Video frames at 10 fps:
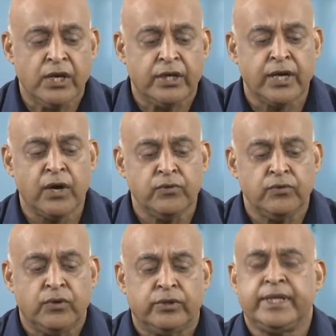Now,
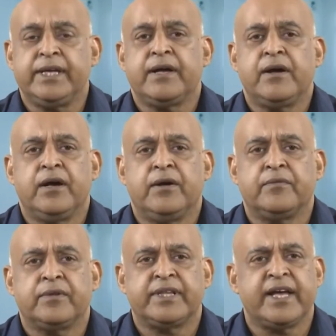The uh,
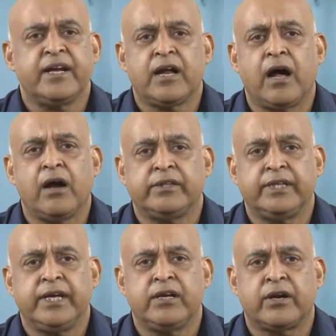there are
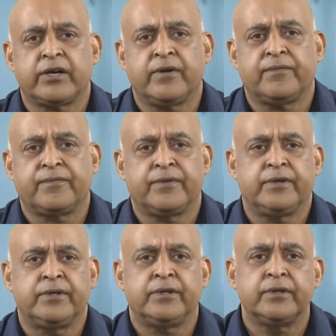the lot of uh,
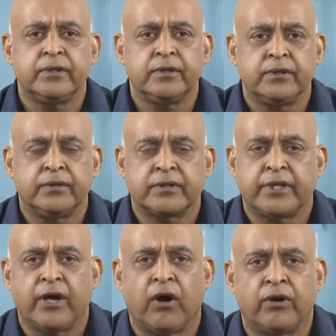uh,
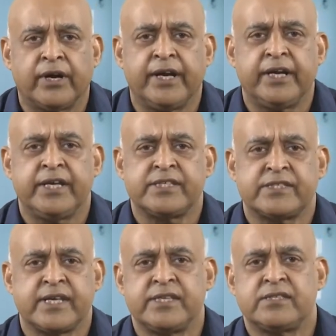the already
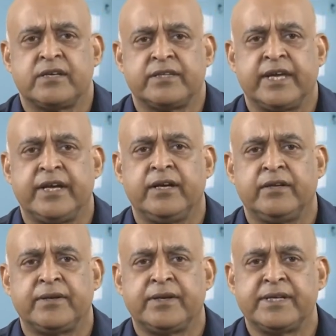says are there,
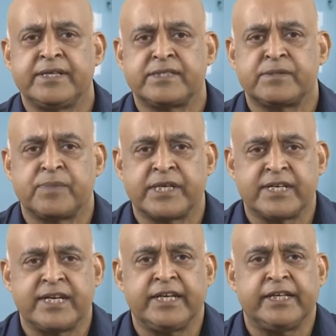
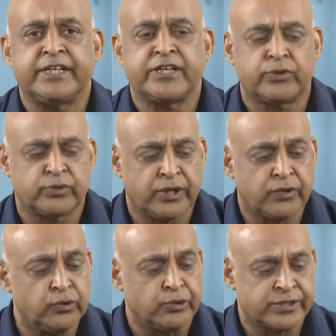especially related to the
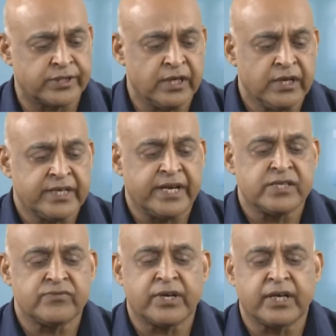rules, that
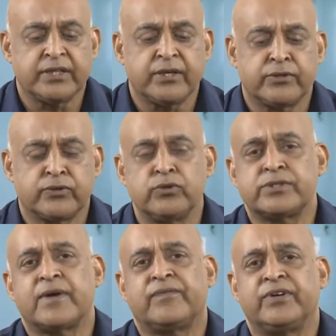is what are the
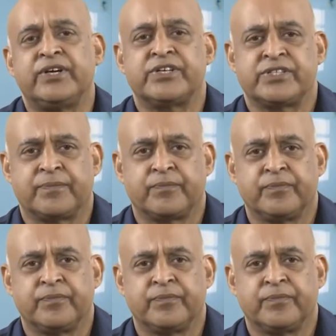rules of leadership.